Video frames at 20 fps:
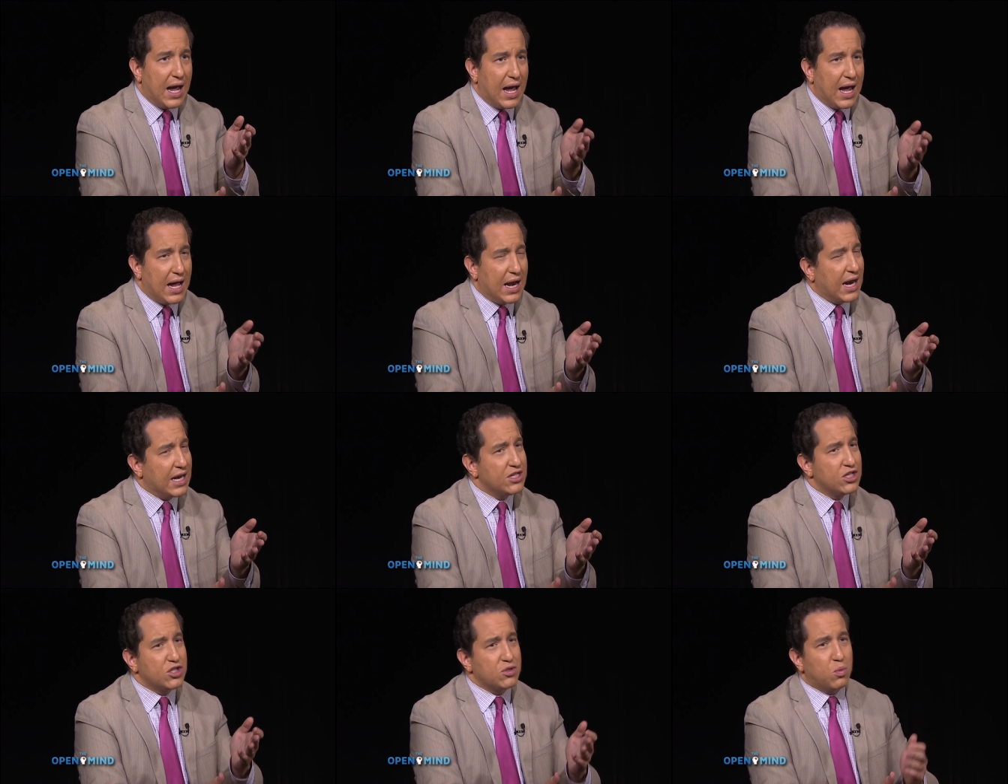And
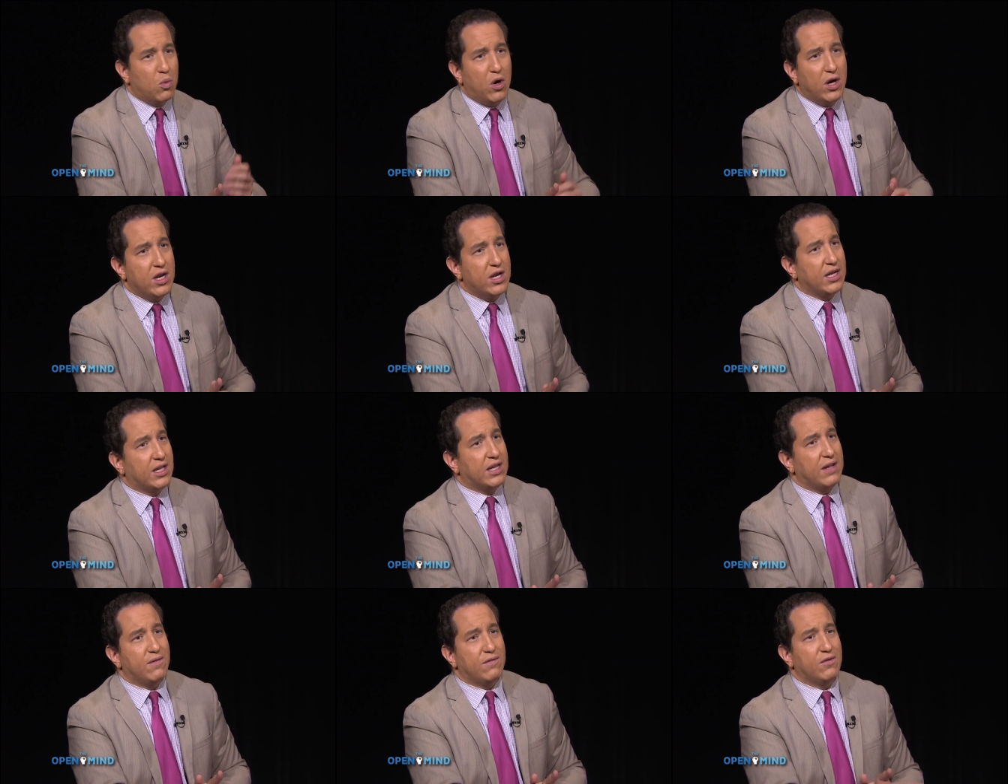I just wanted
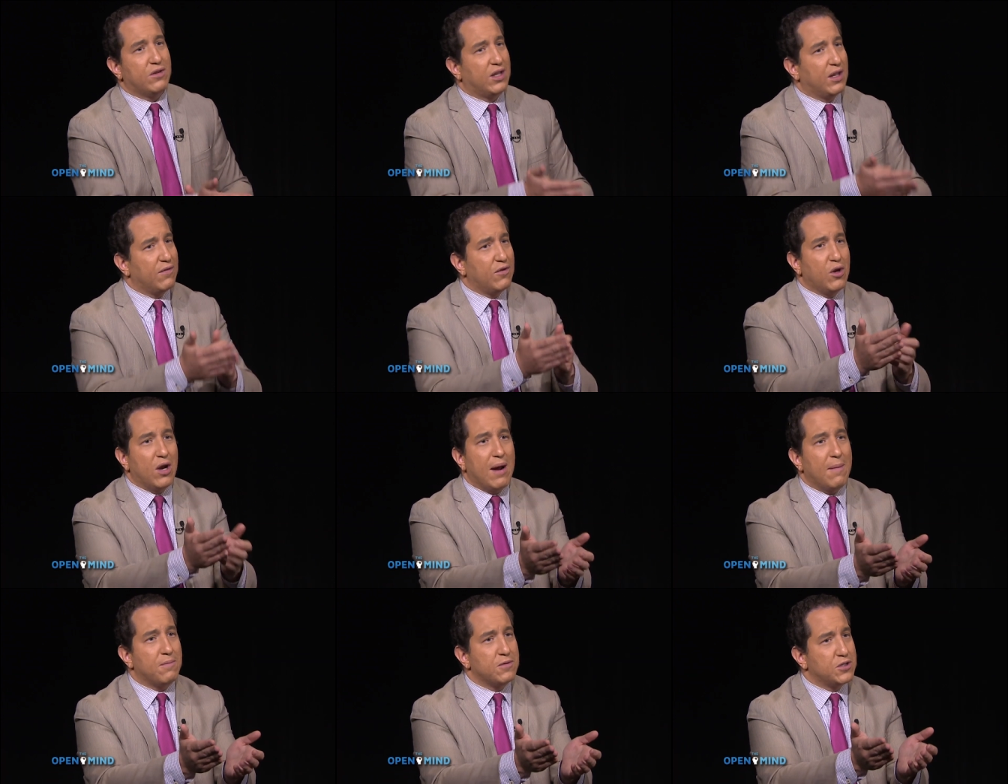to give, give you
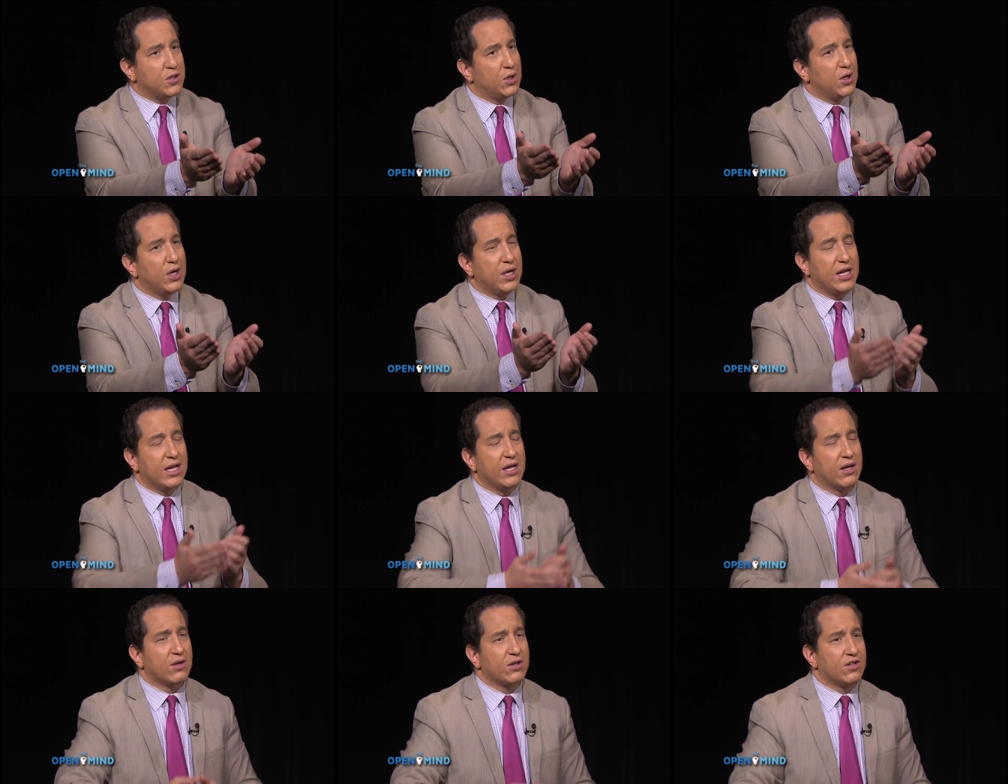an
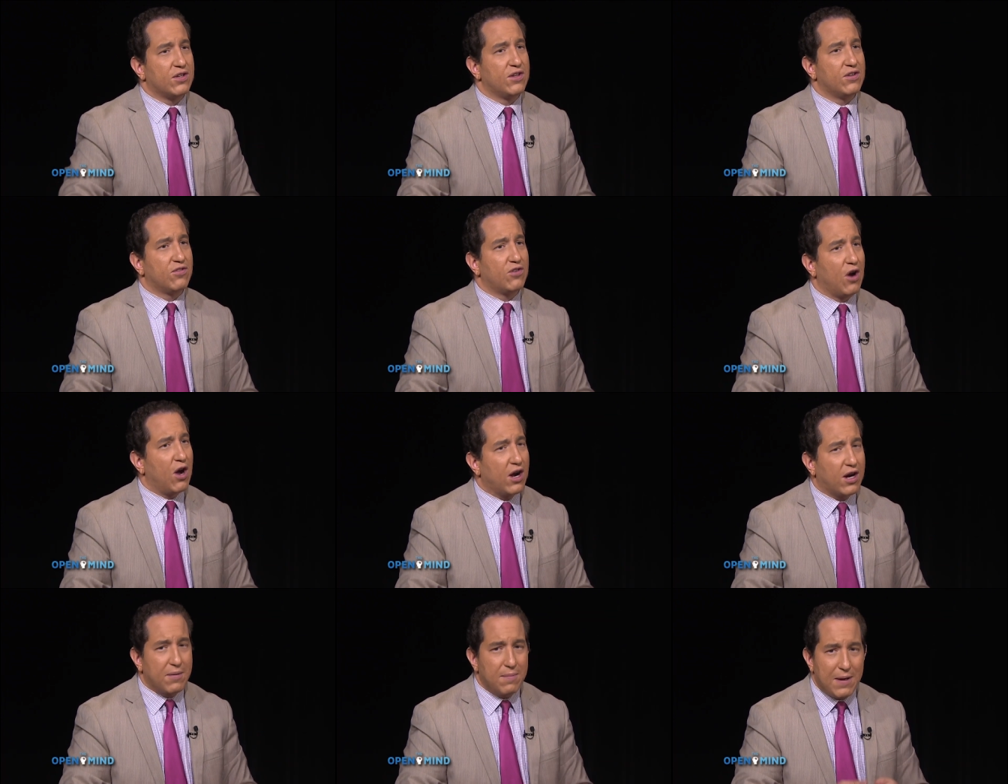opportunity here to
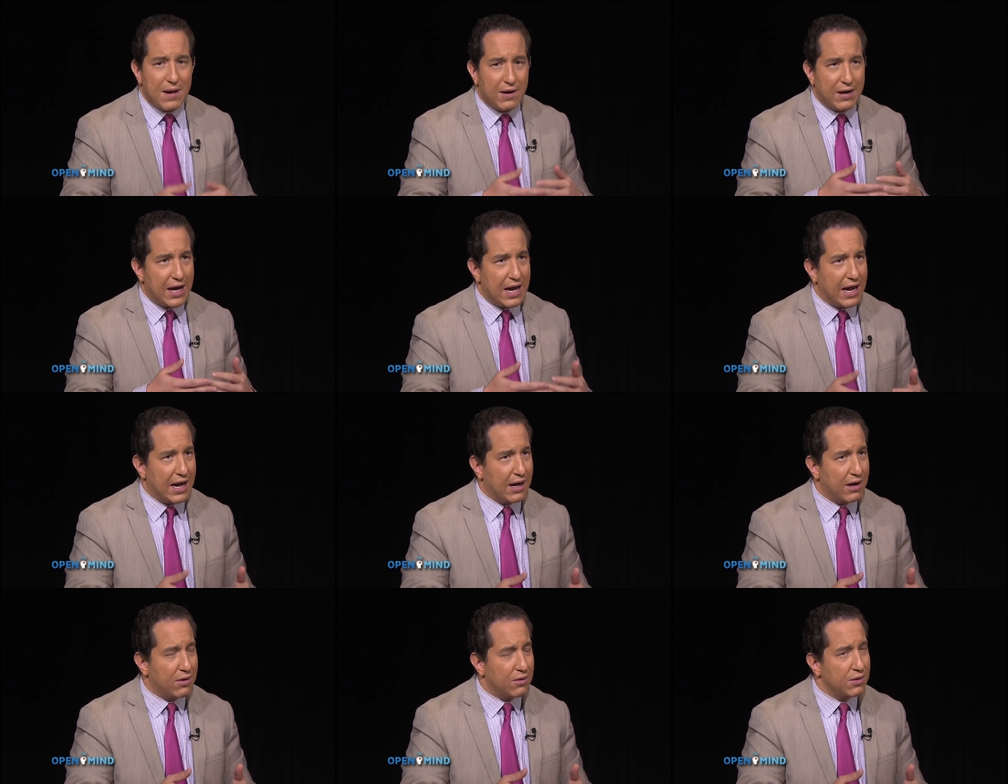talk about
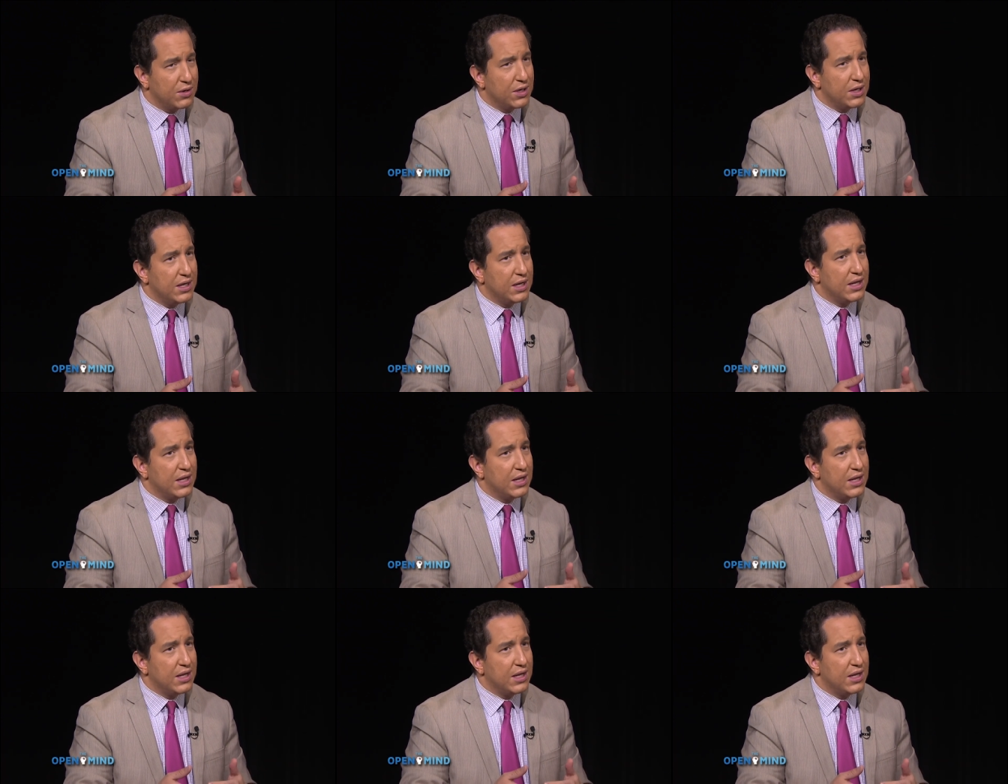how,